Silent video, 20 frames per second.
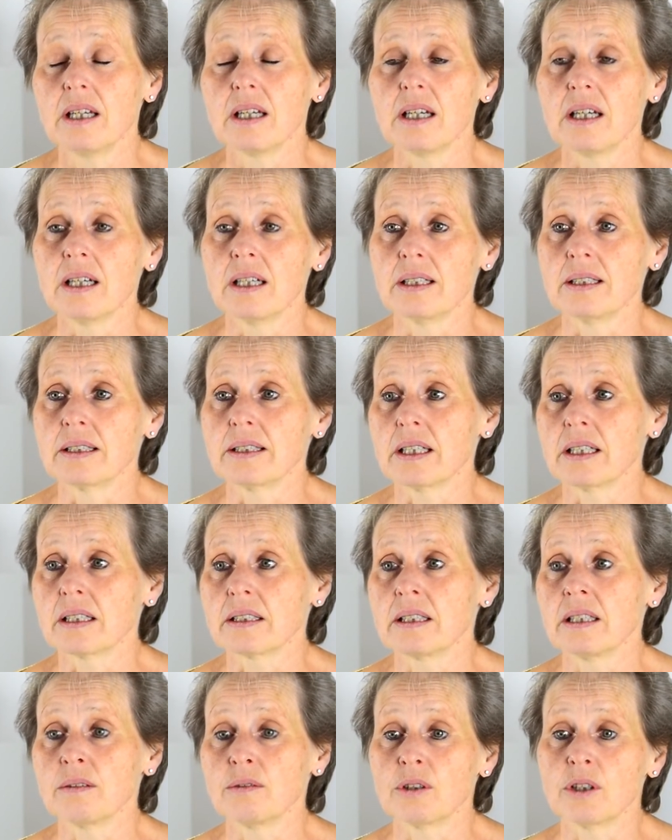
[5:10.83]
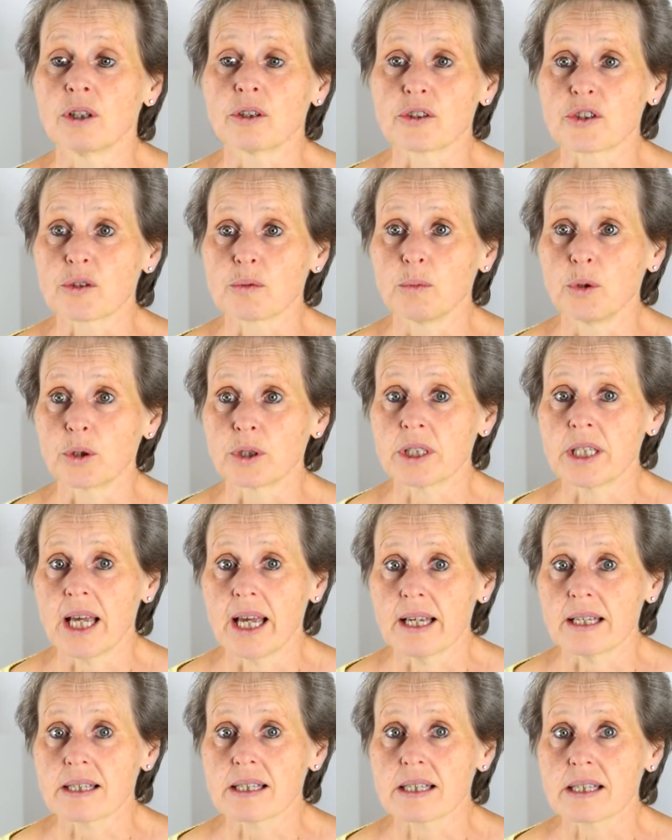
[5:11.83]
and there were lots more
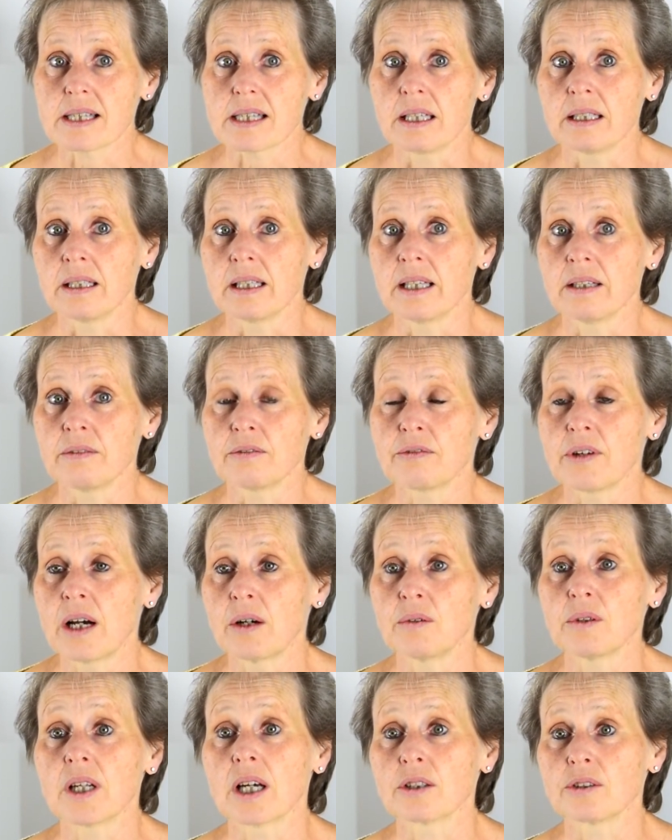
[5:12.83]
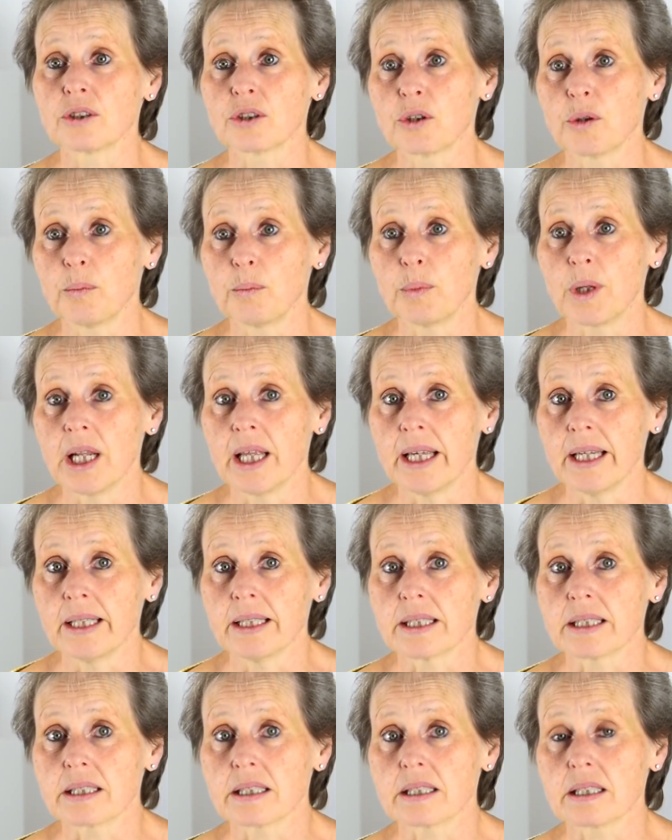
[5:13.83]
tests and they found out the
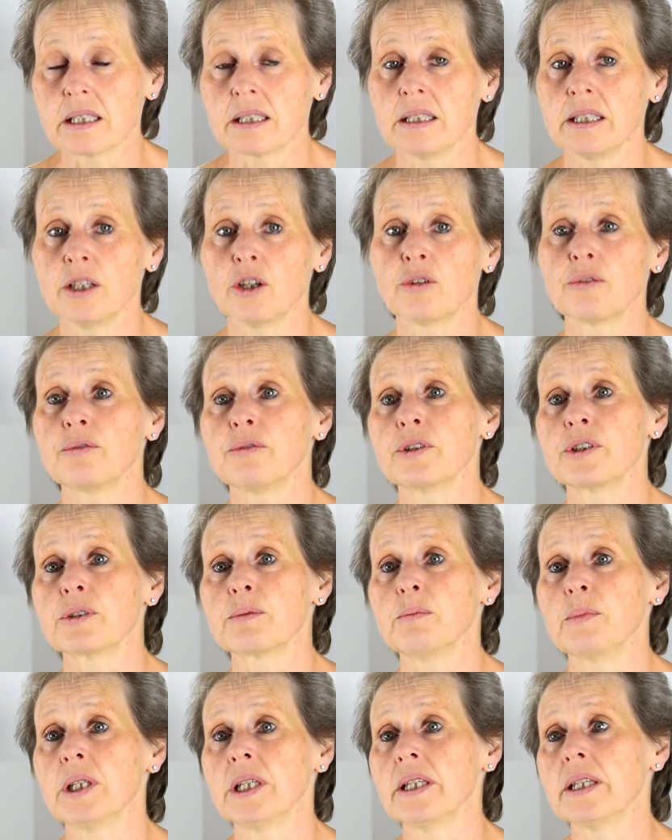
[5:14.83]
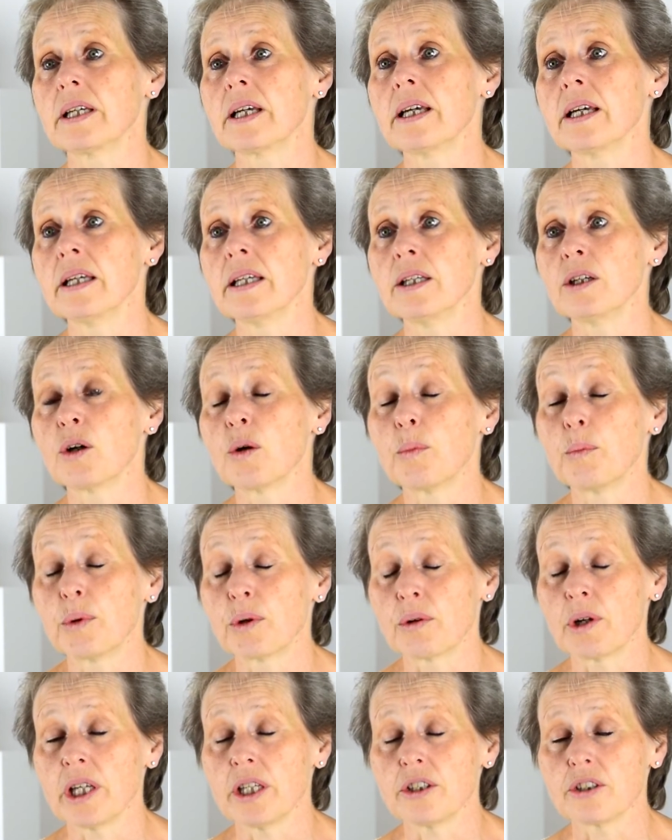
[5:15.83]
complaint and he offered me a
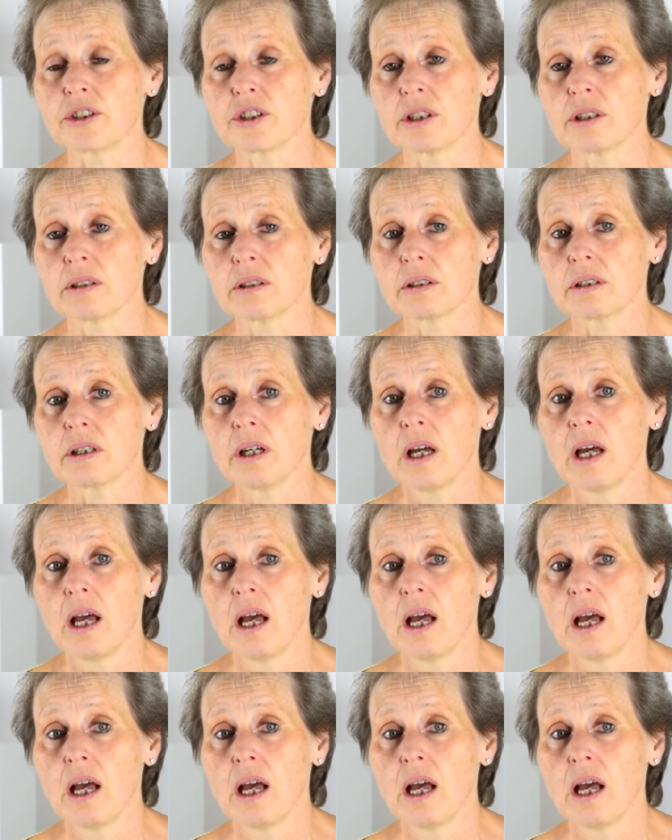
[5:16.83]
operation